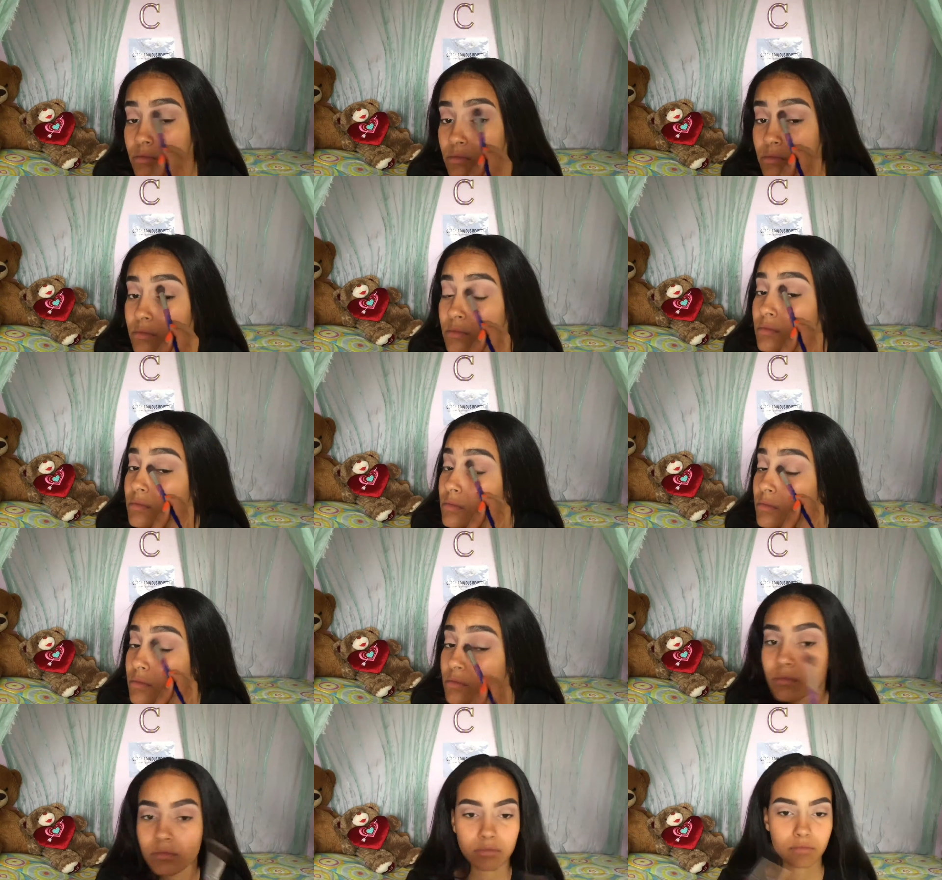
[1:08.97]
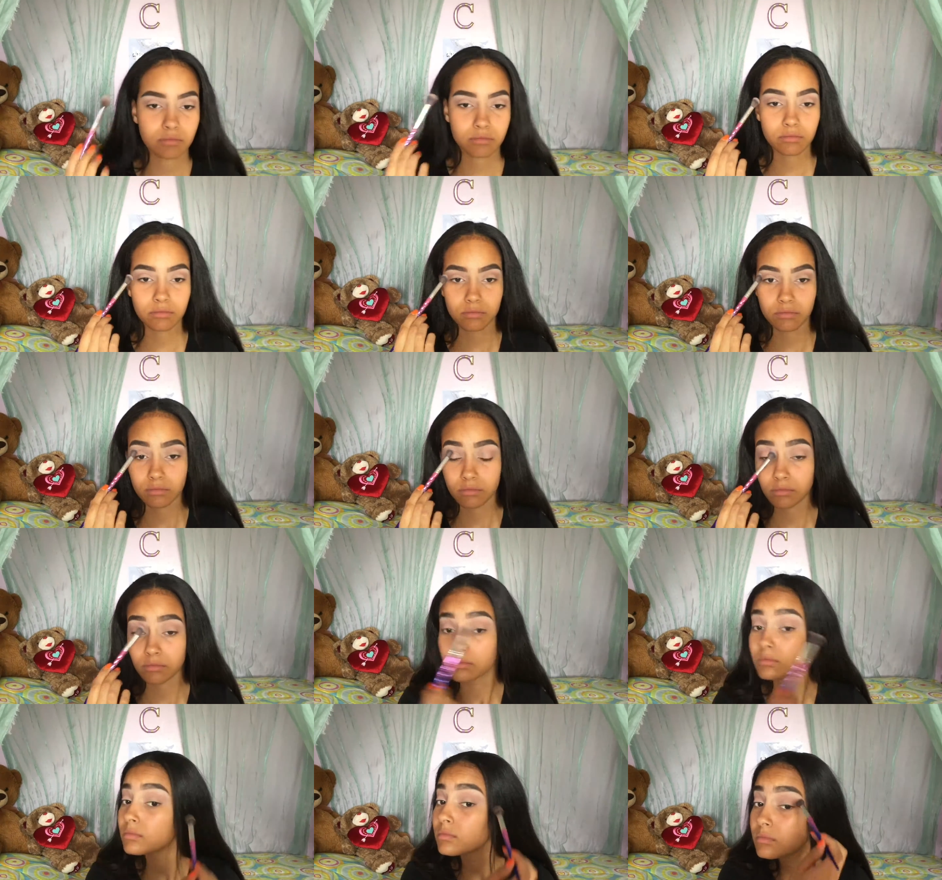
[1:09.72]

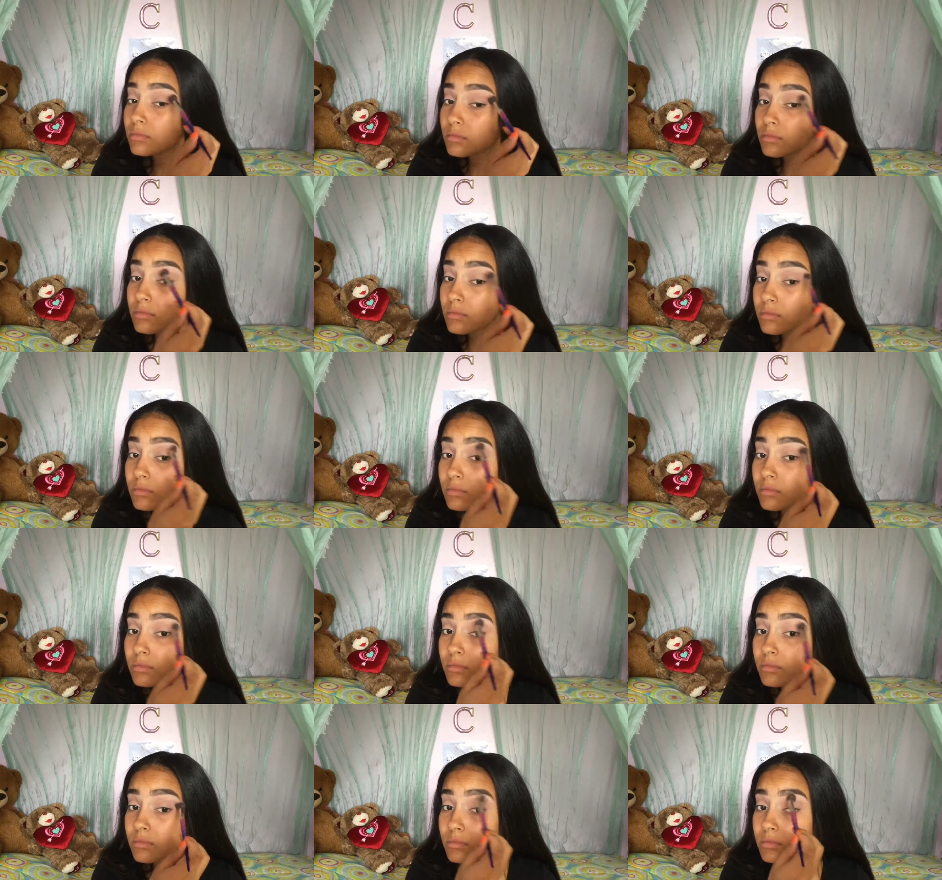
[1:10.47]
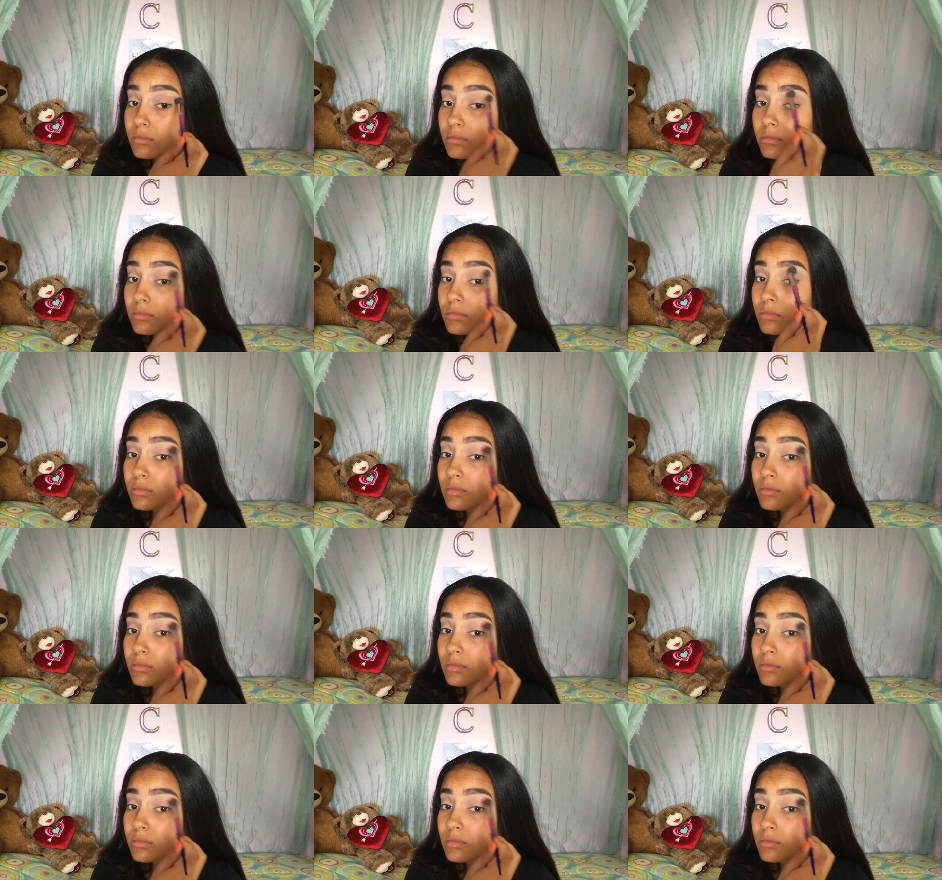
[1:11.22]
(silence)